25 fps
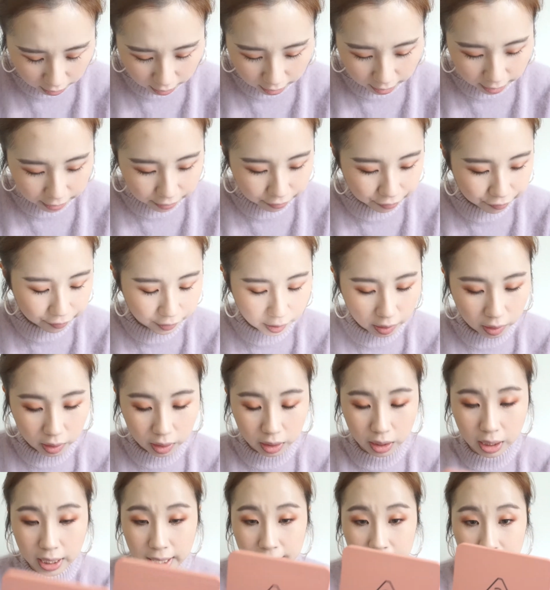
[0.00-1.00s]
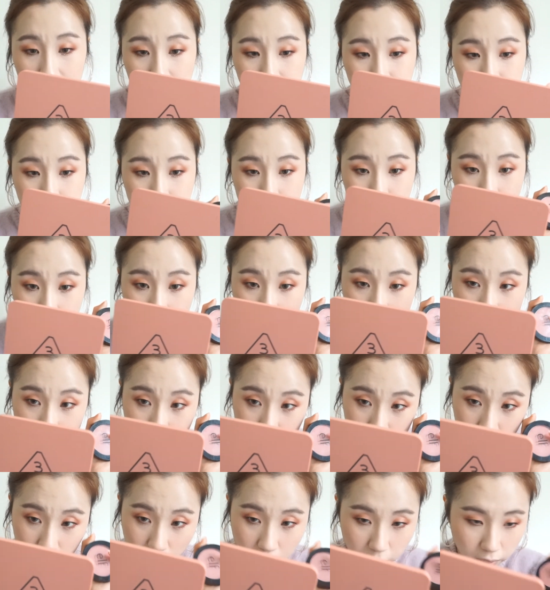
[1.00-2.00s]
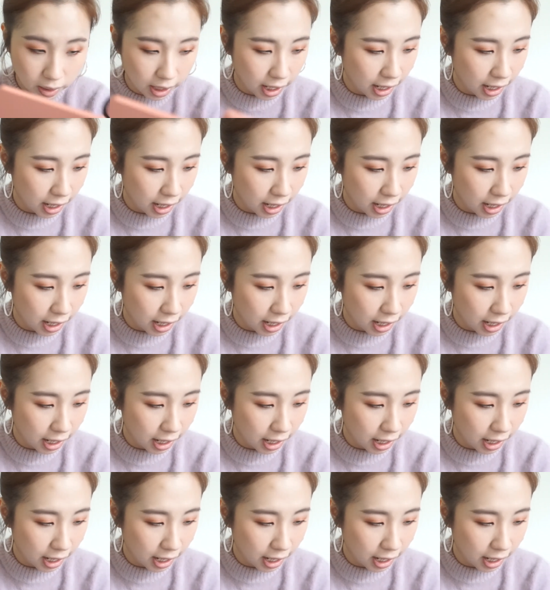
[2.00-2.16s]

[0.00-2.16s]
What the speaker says: I feel like for today's look,